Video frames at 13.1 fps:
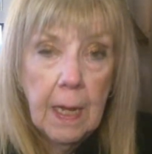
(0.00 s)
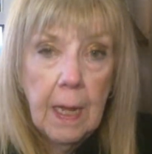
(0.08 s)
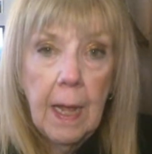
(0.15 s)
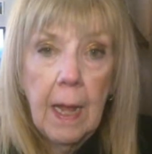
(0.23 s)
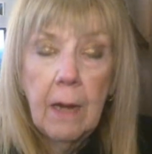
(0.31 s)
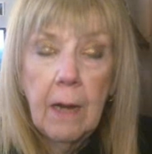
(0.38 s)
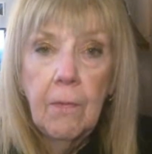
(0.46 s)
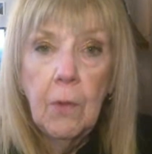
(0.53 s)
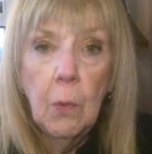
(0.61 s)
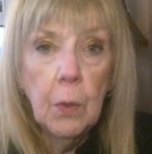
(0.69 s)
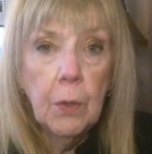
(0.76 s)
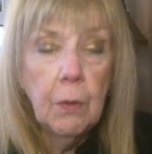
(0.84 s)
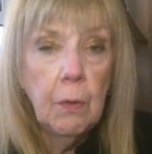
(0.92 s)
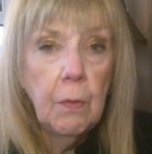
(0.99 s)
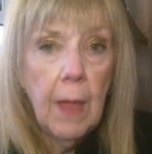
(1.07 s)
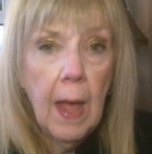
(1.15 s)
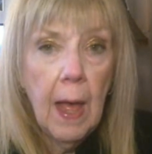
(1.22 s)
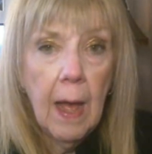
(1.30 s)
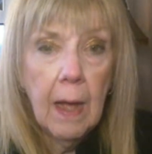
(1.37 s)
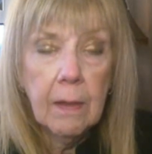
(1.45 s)
And if you will do
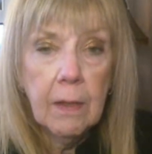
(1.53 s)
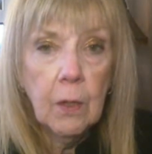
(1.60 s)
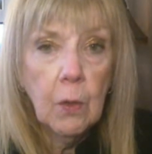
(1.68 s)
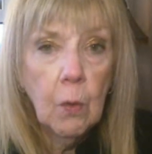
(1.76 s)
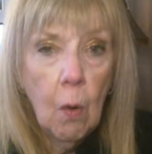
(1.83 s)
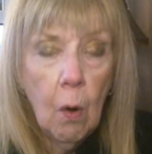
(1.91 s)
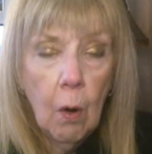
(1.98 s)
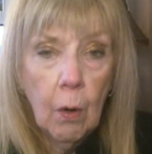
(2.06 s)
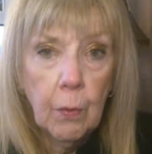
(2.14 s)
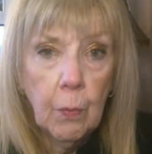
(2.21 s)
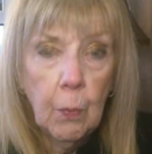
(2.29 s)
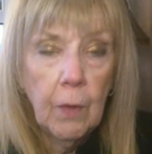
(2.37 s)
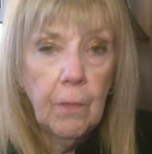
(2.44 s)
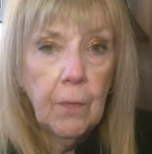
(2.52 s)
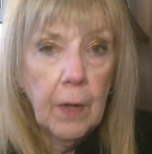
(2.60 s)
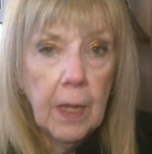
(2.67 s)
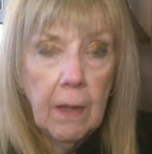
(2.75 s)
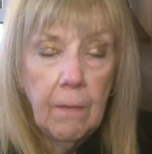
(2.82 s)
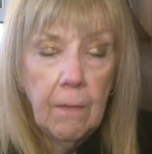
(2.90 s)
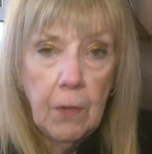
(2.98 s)
that, the Lord will
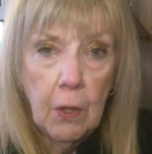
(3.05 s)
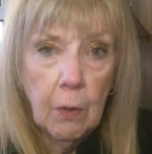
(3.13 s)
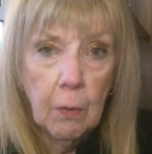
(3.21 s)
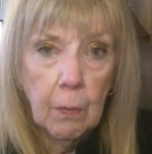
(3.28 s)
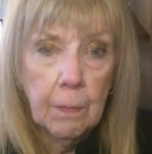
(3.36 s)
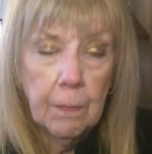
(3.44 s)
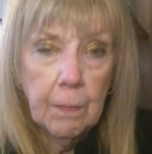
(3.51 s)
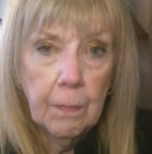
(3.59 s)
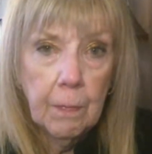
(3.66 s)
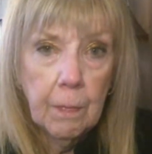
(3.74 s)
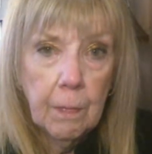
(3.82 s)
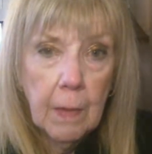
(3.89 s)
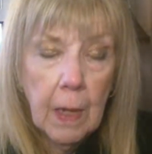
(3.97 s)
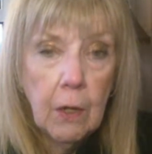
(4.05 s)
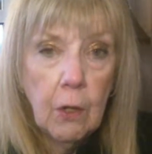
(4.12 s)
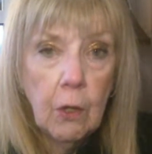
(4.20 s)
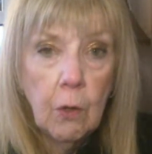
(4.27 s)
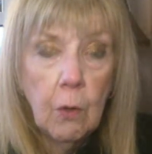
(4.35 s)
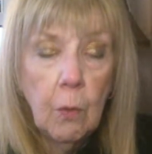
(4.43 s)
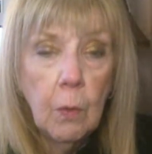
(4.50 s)
forgive you, and
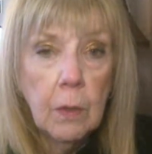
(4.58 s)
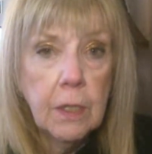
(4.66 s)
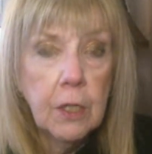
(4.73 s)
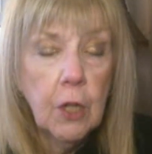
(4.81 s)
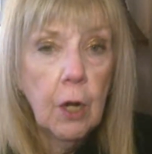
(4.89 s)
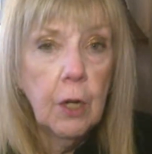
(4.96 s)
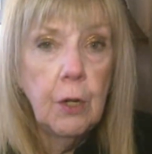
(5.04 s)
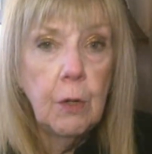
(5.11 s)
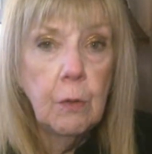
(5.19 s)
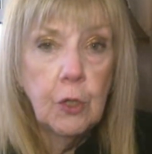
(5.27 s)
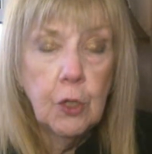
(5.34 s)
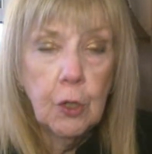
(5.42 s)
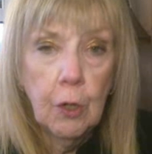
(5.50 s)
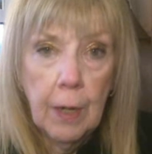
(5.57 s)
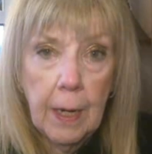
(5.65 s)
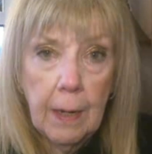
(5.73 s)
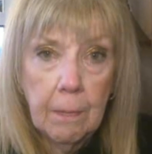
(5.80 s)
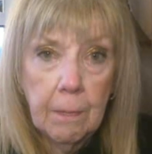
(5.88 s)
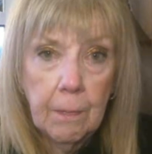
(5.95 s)
you will start a new journey.